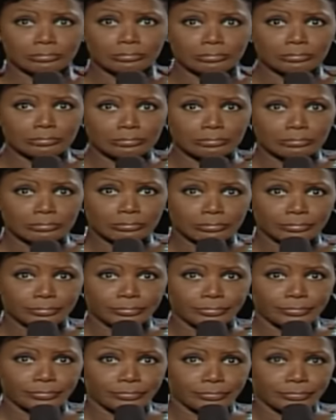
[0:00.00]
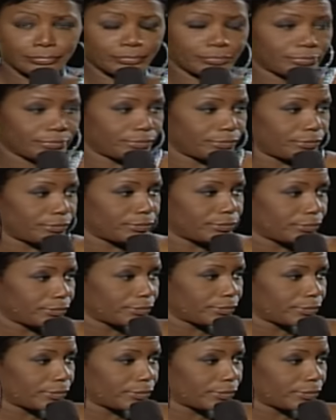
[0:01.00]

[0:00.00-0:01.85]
Nobody speaks.